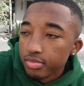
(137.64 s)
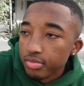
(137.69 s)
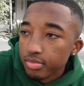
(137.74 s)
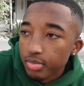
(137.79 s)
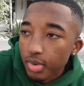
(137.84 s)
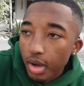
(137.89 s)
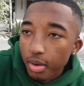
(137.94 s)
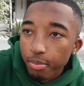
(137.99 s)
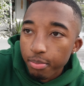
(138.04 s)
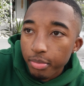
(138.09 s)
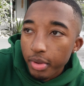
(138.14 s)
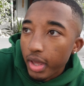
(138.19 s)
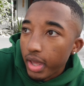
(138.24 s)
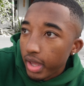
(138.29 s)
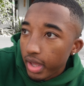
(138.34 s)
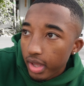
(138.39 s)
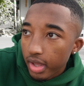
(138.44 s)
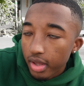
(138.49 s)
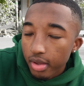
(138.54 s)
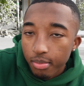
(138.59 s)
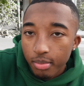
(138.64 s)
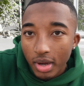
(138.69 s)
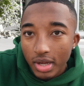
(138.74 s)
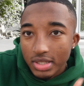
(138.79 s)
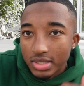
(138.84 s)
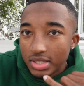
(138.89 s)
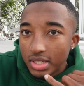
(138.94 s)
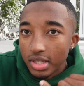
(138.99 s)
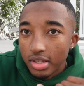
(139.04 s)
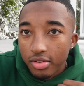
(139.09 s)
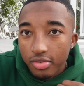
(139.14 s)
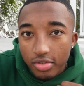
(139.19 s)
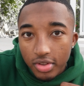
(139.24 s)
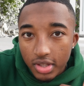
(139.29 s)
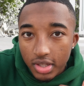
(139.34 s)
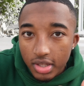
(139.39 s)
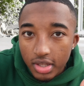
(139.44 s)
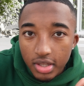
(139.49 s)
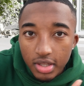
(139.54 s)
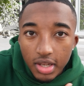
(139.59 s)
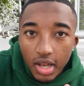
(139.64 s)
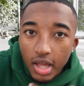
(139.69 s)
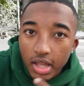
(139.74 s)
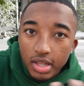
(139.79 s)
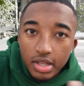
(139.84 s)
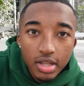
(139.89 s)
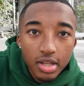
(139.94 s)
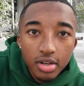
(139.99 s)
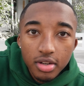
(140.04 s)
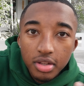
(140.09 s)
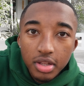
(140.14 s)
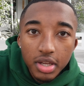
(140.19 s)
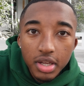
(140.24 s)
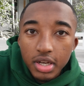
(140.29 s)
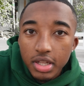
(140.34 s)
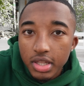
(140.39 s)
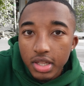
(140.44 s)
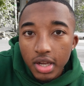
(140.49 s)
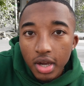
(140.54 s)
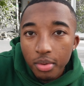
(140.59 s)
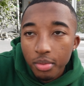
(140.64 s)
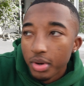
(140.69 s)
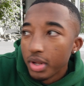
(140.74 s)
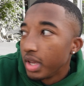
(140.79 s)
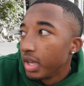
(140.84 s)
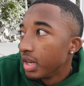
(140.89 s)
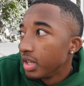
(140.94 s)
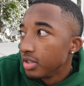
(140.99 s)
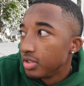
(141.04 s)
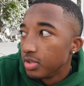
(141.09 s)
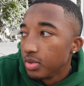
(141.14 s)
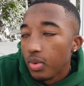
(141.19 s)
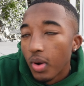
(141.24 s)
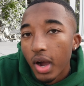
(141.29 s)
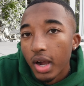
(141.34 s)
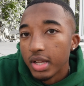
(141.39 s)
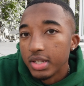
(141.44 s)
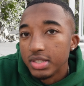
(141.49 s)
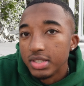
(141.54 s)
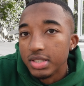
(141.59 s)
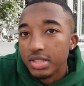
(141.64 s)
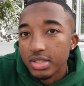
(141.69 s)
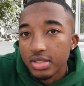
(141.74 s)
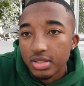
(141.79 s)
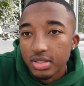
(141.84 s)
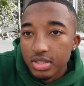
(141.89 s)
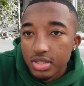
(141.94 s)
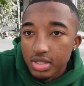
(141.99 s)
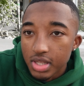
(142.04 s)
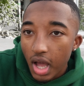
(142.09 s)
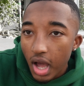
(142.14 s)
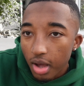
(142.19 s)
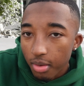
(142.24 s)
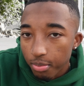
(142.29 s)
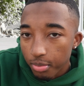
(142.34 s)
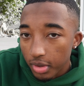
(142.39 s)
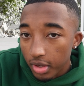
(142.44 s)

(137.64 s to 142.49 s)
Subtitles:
my bed, my TV, like literally anything I want to get into, I could just easily stop.